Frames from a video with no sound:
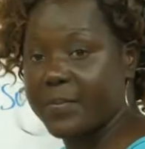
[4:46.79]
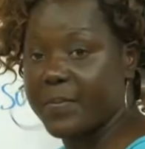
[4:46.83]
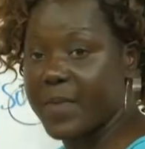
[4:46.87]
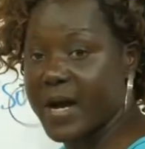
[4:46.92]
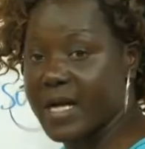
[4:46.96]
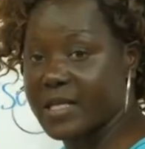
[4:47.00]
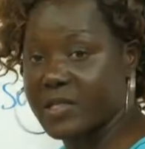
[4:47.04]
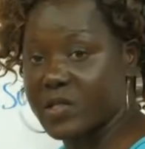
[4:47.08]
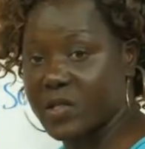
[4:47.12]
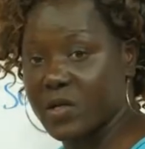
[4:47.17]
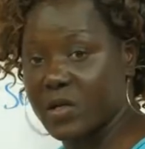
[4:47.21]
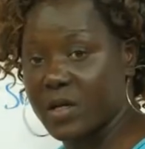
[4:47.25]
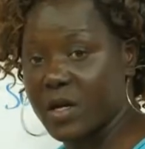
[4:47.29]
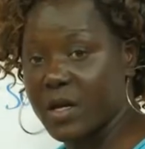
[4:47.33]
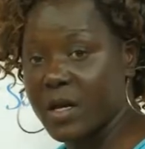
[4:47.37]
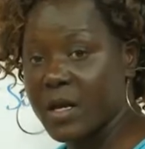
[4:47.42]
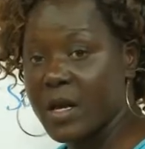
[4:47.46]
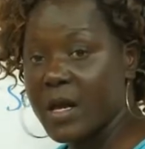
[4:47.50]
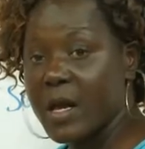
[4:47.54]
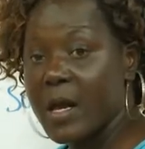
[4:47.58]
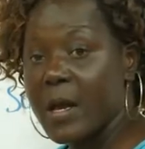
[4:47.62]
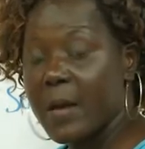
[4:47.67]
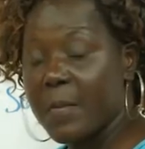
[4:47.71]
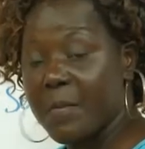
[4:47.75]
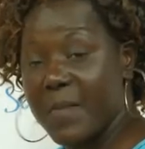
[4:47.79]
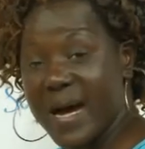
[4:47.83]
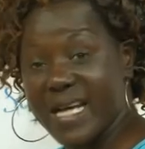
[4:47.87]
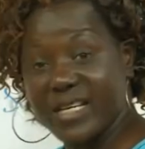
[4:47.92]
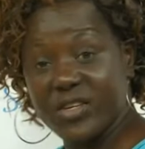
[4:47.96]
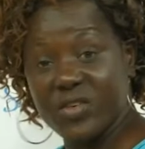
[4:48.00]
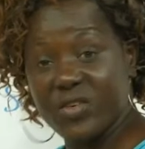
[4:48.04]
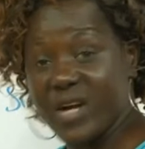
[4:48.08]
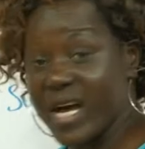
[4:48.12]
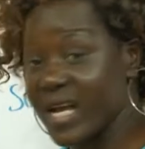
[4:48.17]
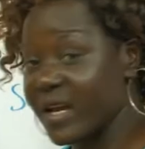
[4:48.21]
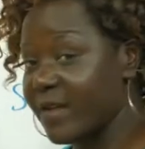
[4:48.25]
person. But you
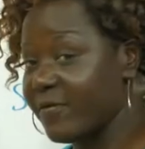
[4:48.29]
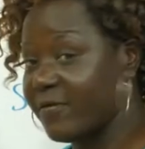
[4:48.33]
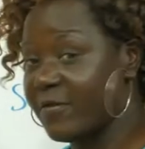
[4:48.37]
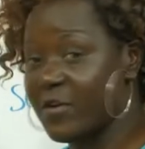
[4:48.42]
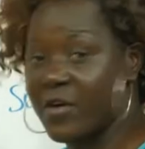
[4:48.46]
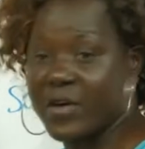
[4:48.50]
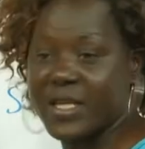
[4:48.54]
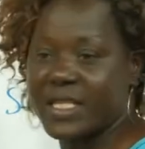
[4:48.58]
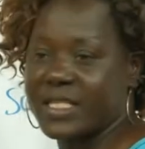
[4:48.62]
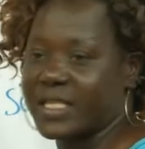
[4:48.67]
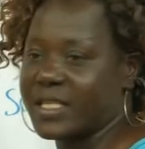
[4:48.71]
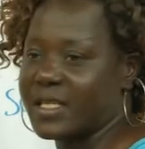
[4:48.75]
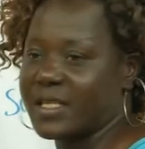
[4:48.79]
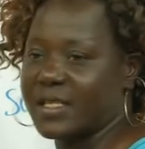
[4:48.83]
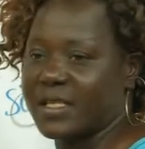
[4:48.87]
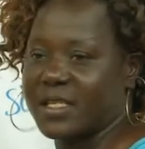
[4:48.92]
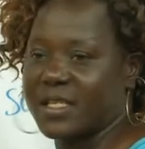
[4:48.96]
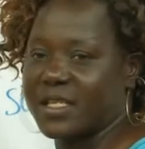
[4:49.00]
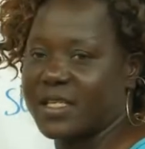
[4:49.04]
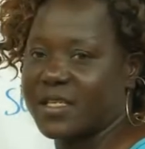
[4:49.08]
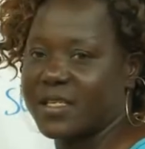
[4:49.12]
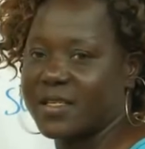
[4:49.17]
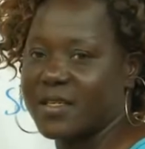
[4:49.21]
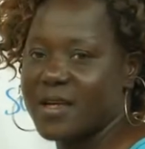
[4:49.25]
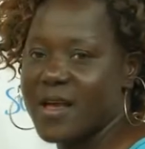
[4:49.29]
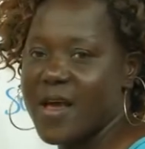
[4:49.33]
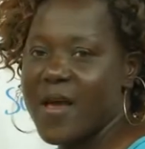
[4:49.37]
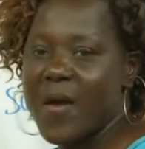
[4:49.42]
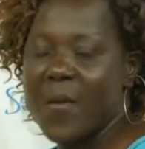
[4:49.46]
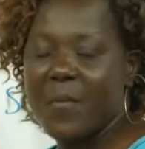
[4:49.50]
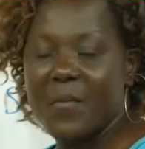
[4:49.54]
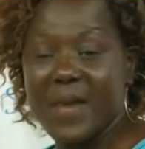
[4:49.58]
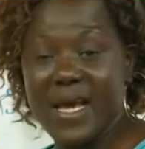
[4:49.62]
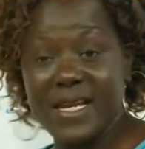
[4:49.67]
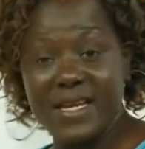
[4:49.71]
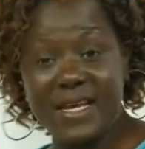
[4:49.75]
can avoid it.
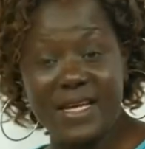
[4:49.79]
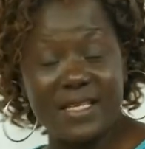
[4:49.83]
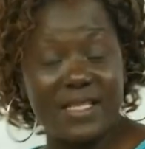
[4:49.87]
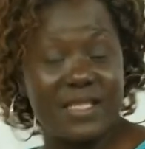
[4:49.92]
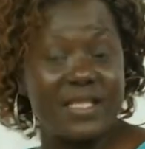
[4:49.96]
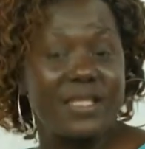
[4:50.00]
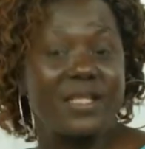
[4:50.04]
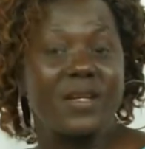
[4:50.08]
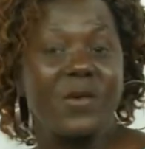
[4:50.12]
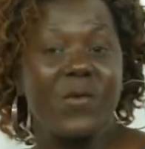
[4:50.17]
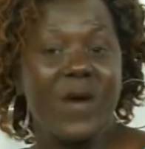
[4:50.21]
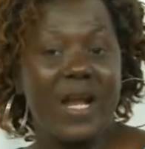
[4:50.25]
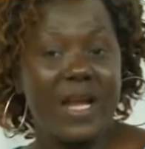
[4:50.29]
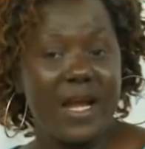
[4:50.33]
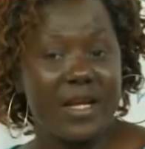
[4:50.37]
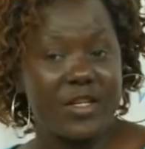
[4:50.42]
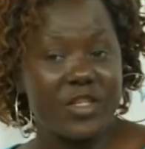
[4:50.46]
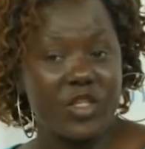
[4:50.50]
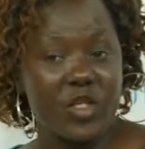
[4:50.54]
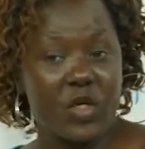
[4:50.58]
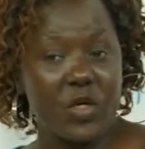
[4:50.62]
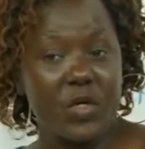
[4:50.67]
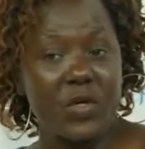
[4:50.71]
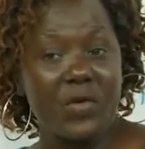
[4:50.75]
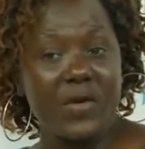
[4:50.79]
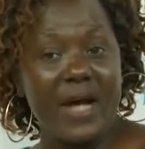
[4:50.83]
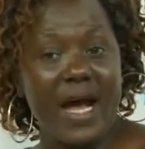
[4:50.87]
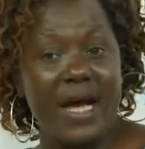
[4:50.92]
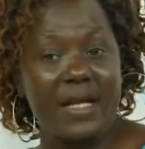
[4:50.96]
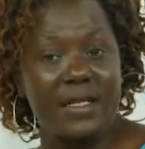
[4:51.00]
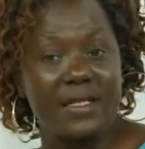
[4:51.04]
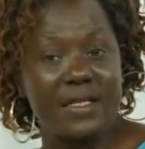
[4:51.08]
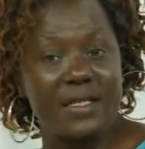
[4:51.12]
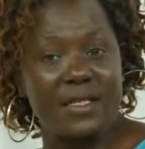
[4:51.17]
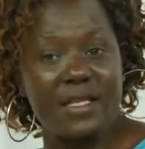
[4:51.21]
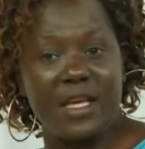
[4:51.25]
My dear Senior 1 and 2, you can
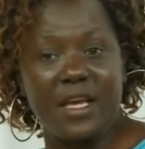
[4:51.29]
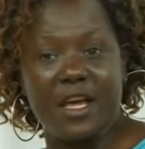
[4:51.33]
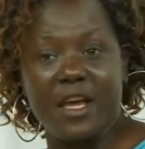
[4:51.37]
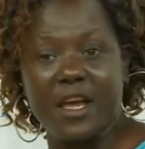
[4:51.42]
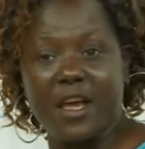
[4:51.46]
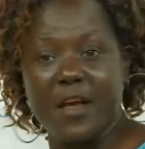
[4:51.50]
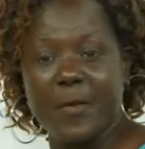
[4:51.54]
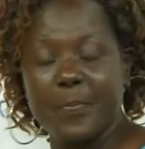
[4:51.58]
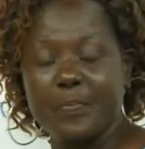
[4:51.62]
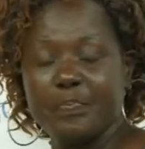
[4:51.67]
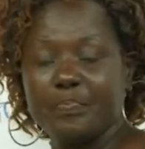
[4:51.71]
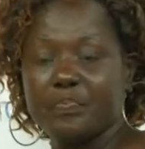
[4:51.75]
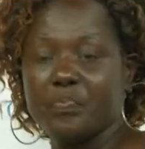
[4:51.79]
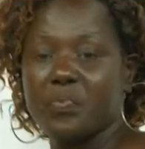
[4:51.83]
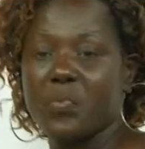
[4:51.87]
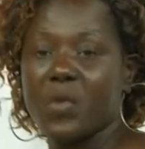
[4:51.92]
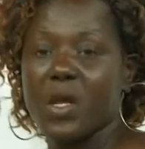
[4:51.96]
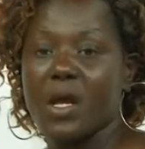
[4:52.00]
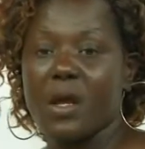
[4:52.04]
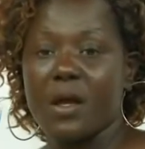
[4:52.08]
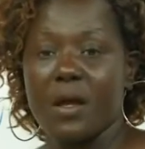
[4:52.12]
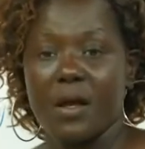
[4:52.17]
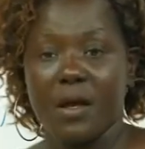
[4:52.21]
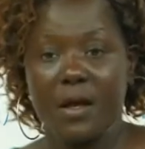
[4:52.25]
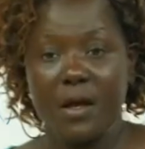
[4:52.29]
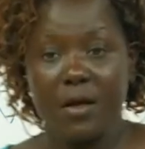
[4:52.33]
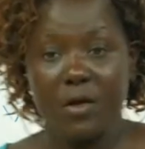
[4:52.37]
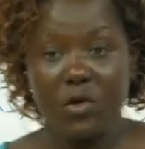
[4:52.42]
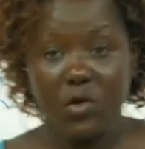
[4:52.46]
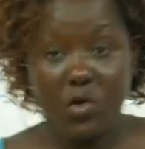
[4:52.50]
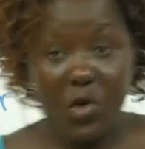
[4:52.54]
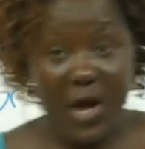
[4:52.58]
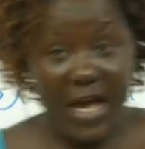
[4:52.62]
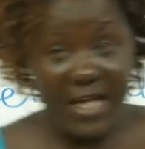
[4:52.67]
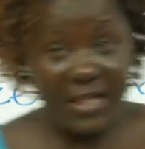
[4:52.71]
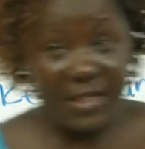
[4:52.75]
say
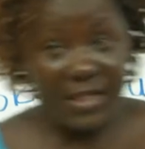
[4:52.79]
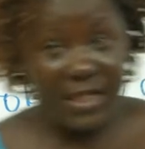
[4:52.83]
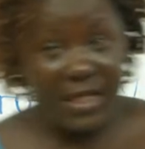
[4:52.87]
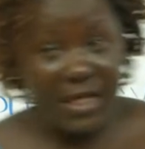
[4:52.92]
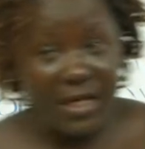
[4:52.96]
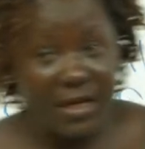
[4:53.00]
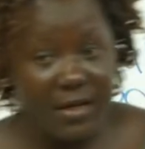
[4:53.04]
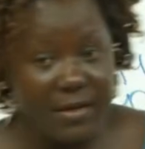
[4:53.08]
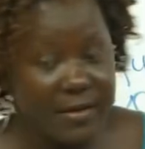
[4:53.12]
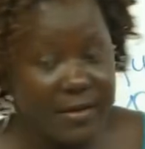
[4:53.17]
crazy.